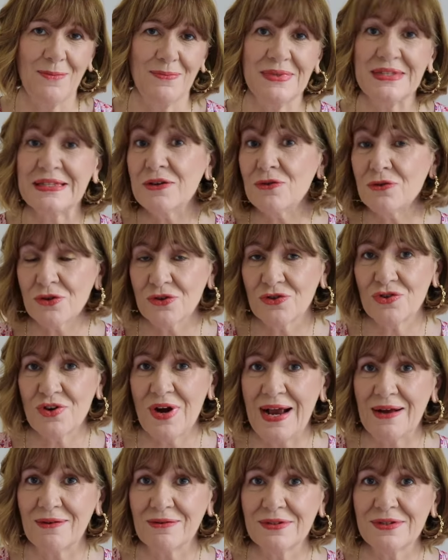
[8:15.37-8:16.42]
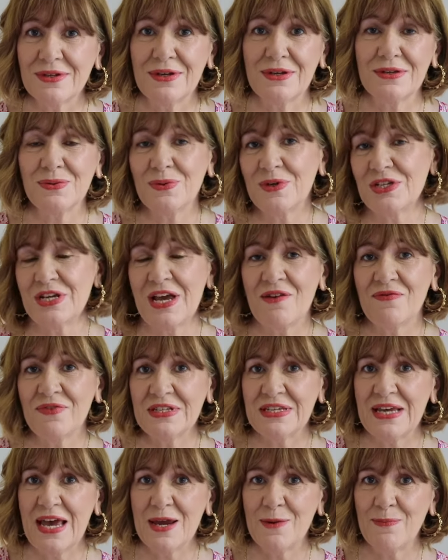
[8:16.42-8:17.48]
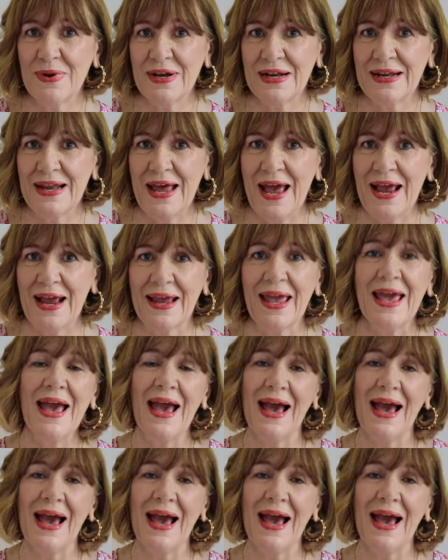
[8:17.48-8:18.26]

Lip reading: silk trousers which have a tapered leg,